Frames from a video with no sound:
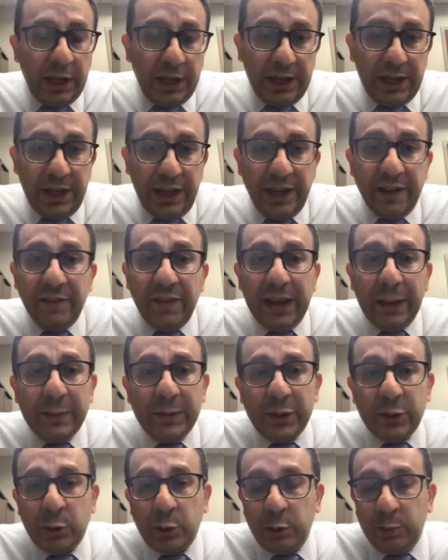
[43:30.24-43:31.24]
In
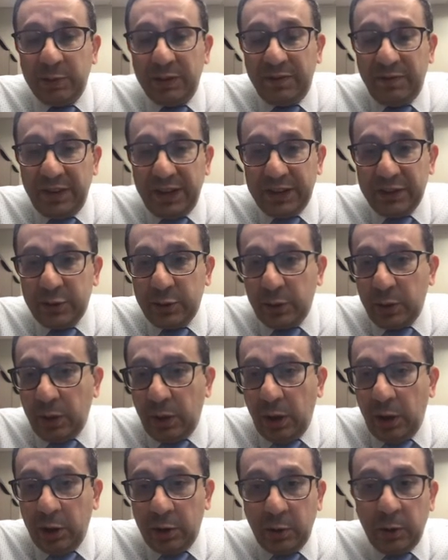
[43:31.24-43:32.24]
AVAPS, it could be fixed or
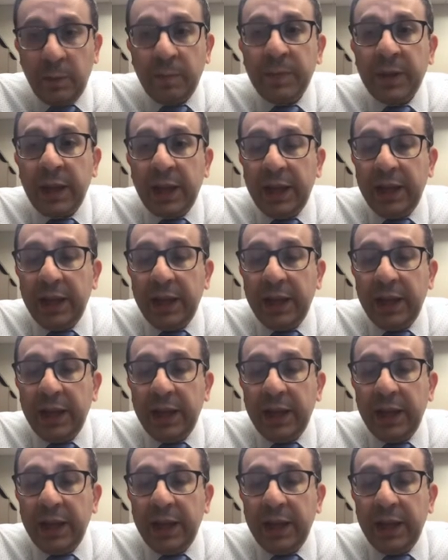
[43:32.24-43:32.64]
auto.